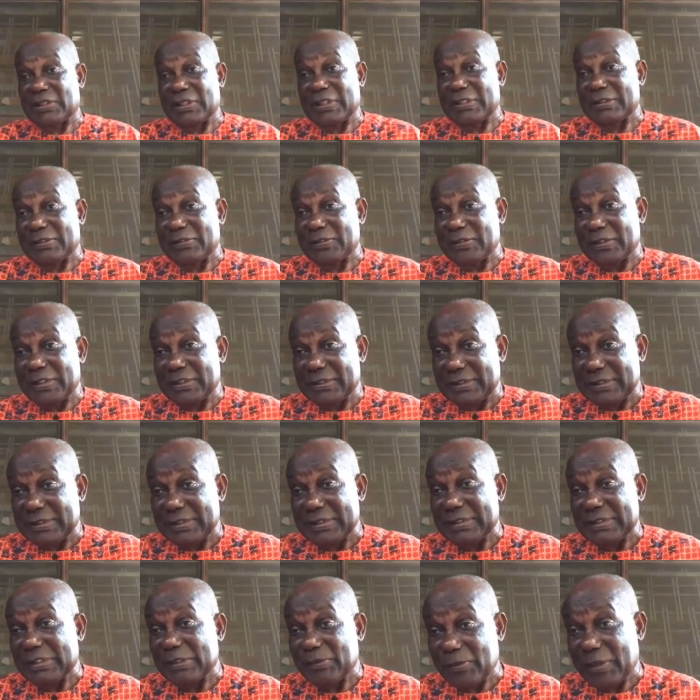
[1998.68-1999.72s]
countries
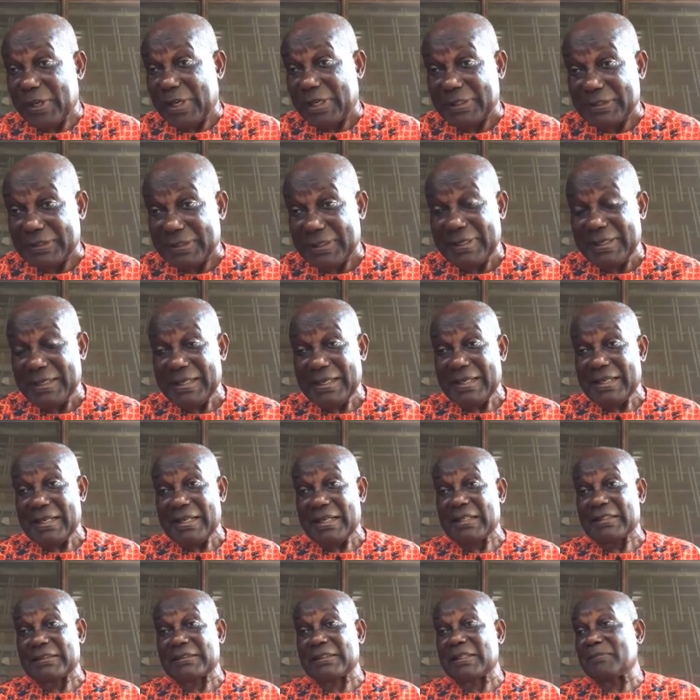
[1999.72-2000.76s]
in the world
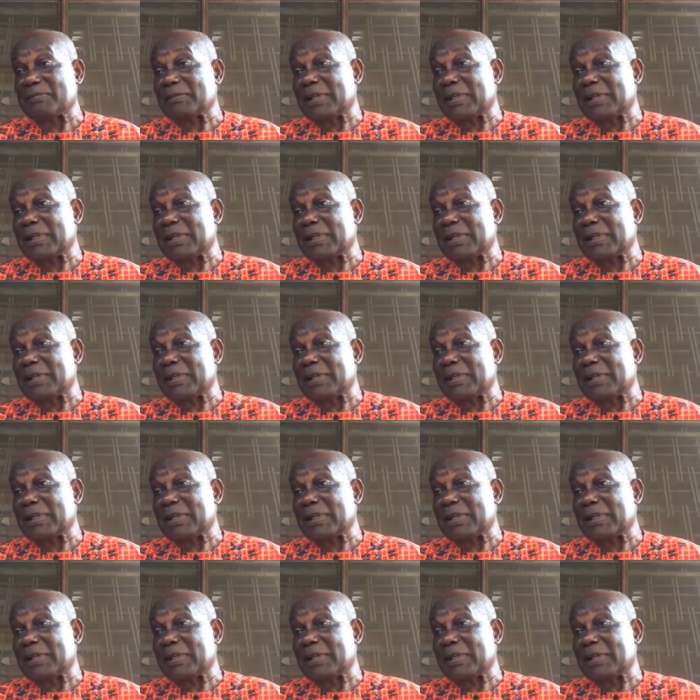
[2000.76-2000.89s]
except